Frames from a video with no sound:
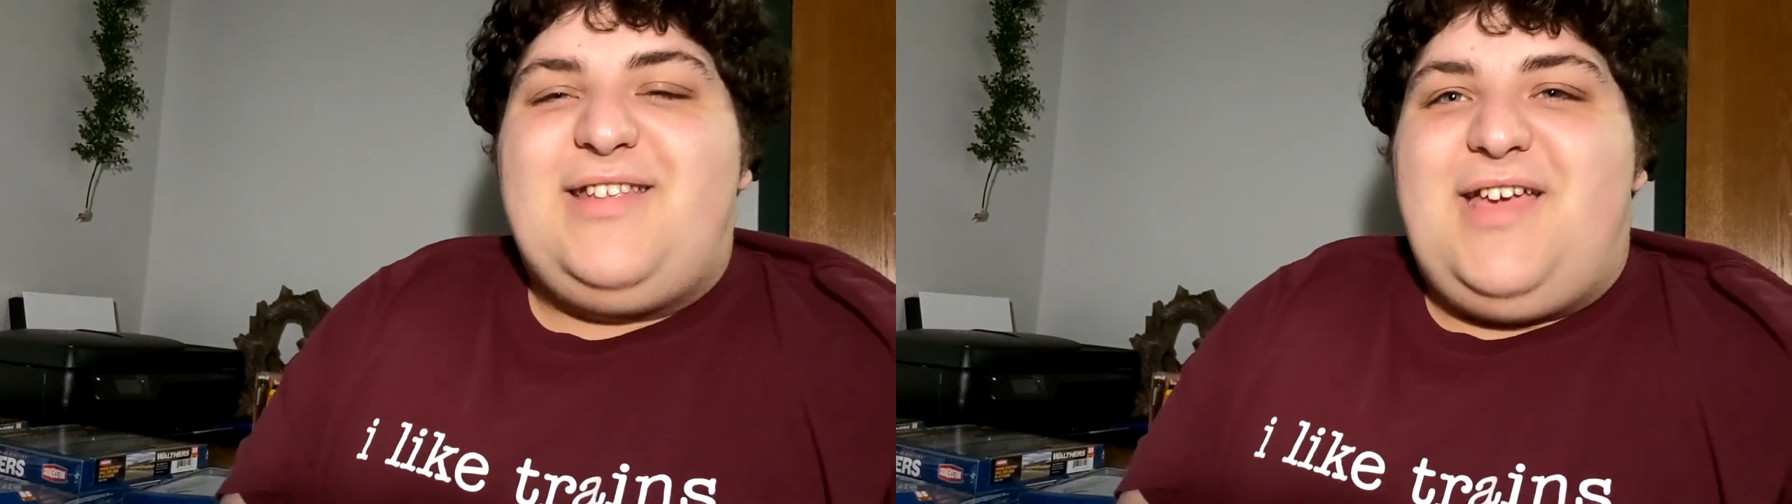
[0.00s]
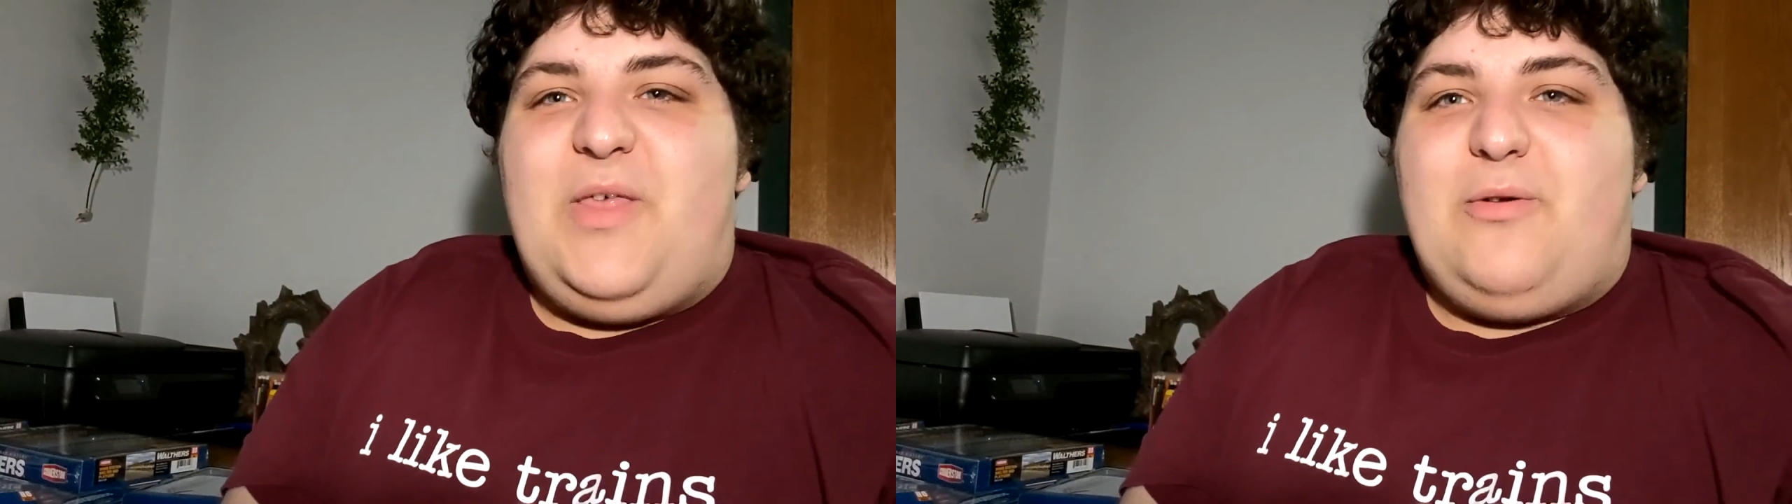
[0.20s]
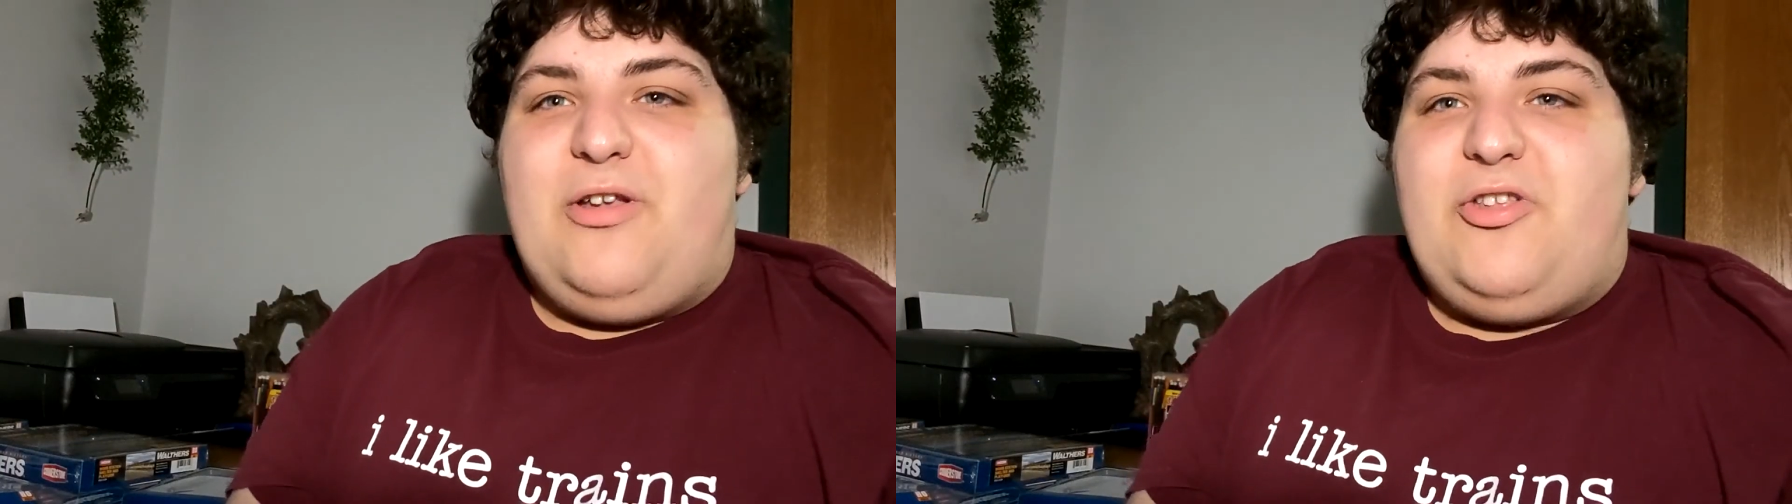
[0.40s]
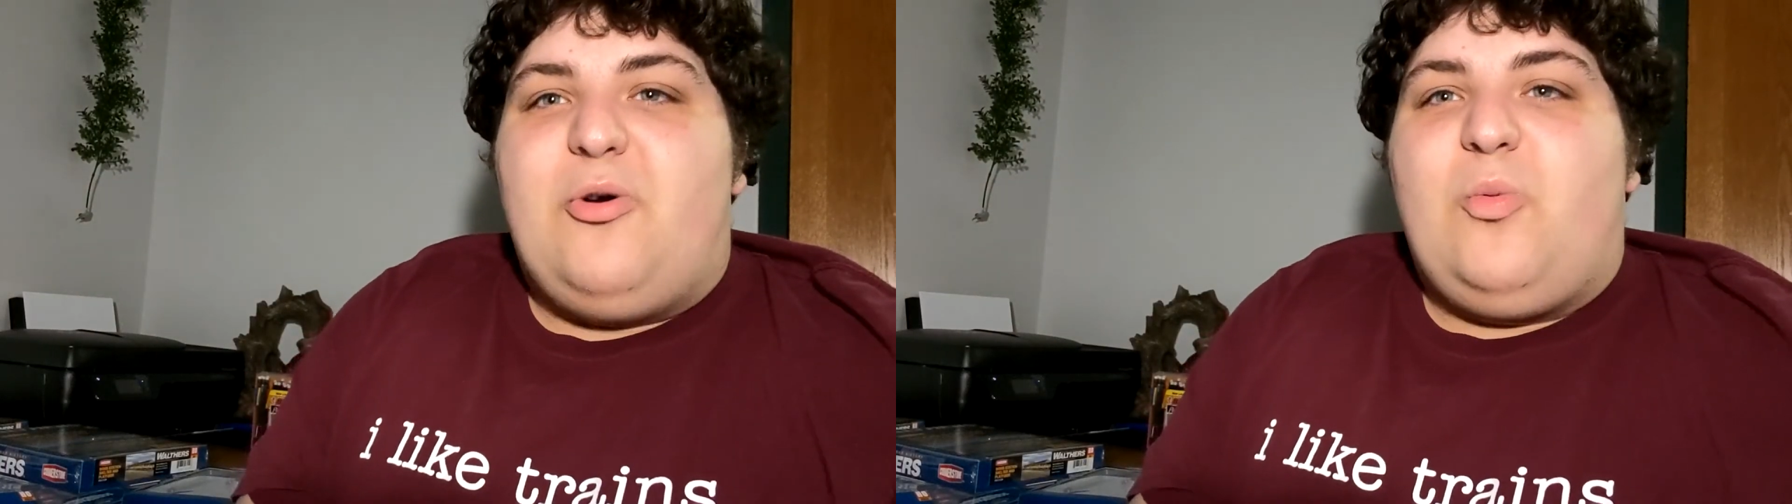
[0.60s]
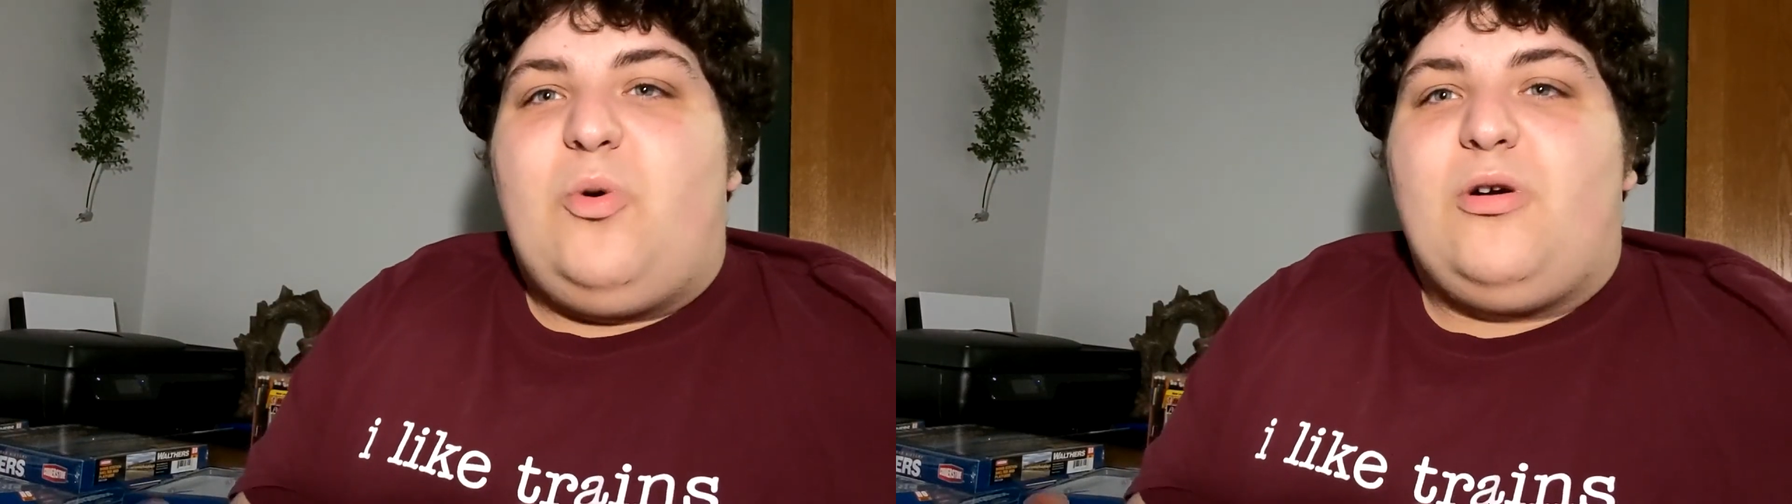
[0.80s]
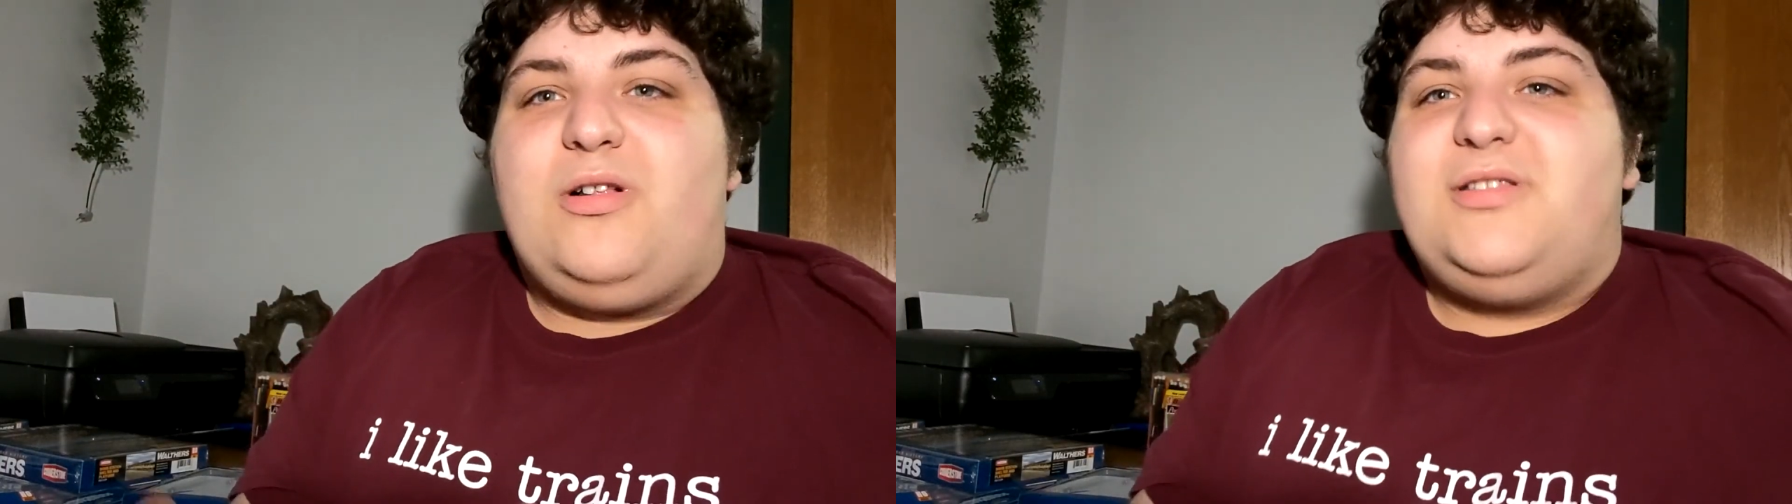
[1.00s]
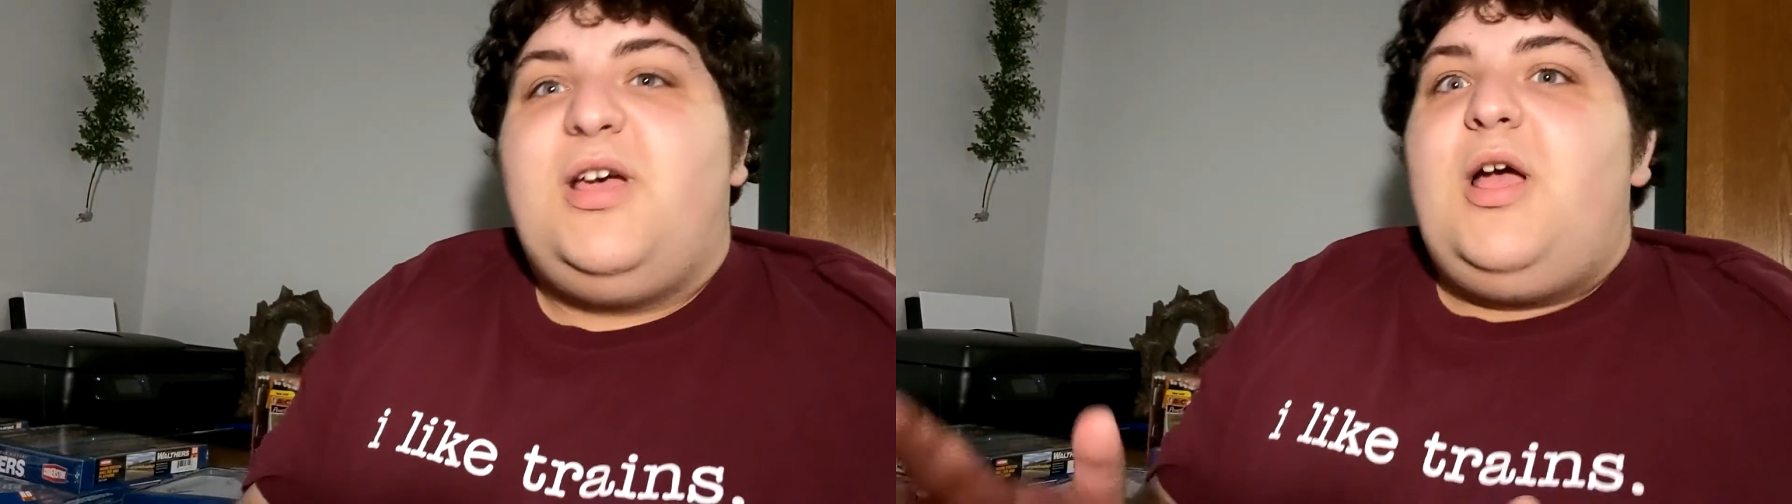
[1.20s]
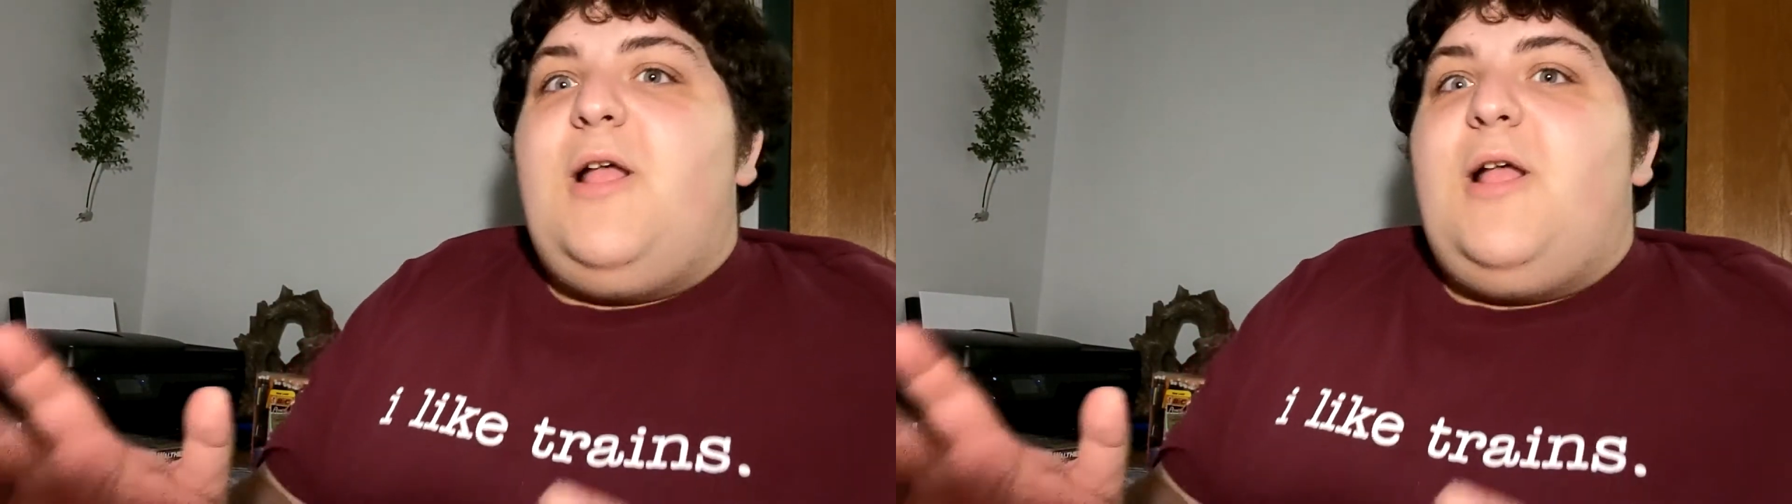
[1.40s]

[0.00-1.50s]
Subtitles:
together in your world?